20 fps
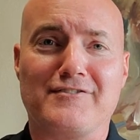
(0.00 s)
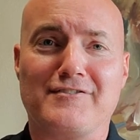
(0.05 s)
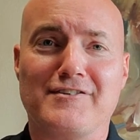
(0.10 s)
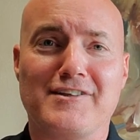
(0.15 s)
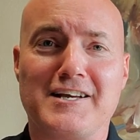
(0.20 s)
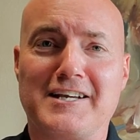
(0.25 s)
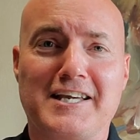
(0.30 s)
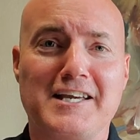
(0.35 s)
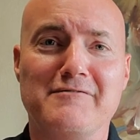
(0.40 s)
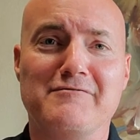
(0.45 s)

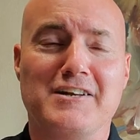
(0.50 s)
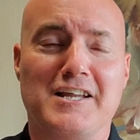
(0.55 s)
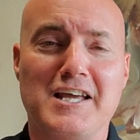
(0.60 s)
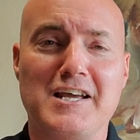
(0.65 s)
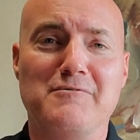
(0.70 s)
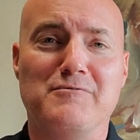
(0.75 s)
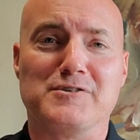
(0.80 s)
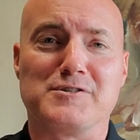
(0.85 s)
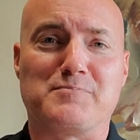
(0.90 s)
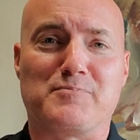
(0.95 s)
like even
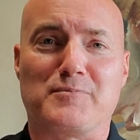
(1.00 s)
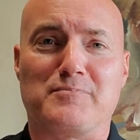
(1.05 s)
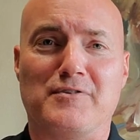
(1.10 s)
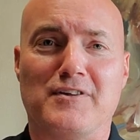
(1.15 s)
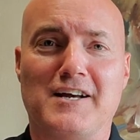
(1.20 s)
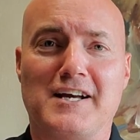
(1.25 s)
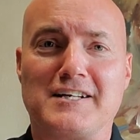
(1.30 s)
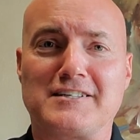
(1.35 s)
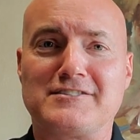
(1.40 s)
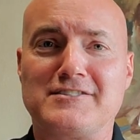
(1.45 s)
he was
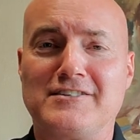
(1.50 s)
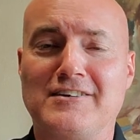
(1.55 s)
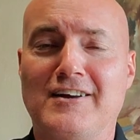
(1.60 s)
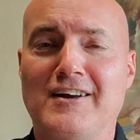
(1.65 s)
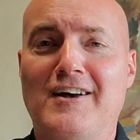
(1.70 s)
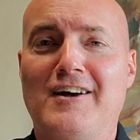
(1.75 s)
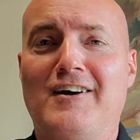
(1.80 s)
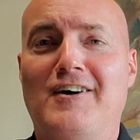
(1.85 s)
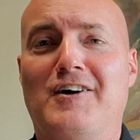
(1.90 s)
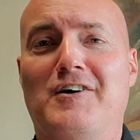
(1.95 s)
perplexed
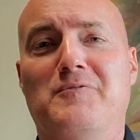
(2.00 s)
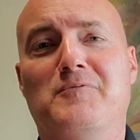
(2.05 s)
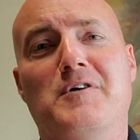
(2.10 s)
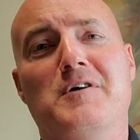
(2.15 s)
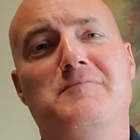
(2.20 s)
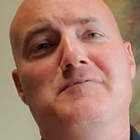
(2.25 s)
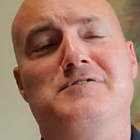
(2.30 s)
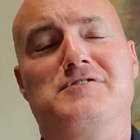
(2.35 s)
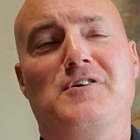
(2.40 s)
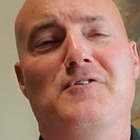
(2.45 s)
on
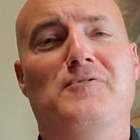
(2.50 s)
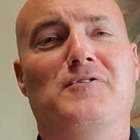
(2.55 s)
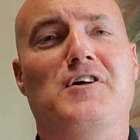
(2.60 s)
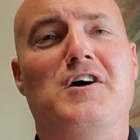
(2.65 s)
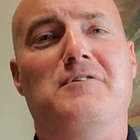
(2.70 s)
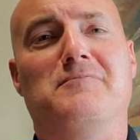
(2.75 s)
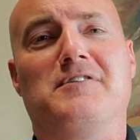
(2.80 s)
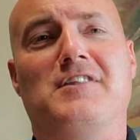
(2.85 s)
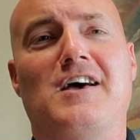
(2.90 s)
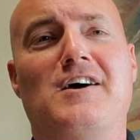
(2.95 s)
what was going
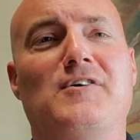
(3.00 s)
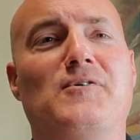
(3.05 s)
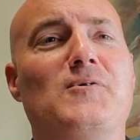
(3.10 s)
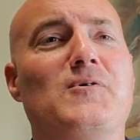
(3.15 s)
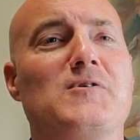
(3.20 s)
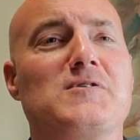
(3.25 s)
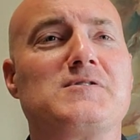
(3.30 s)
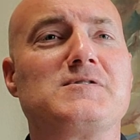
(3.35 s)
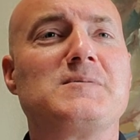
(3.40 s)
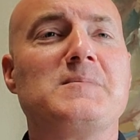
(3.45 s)
on with that
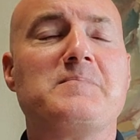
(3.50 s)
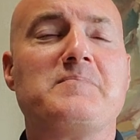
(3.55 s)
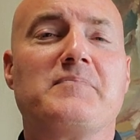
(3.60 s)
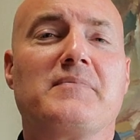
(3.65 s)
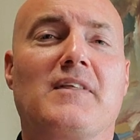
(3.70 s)
horse.